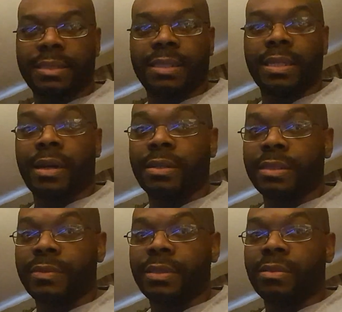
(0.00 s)
see y'all
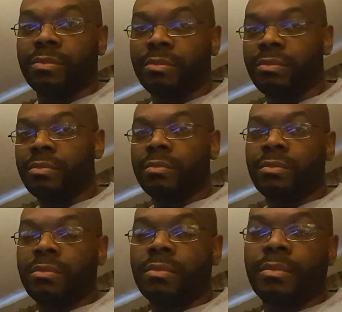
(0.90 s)
next week.
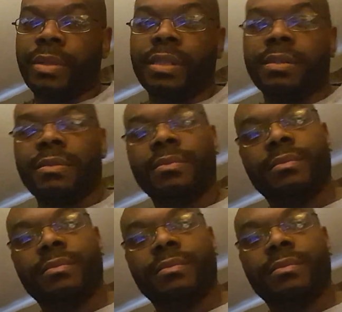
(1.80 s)
Peace.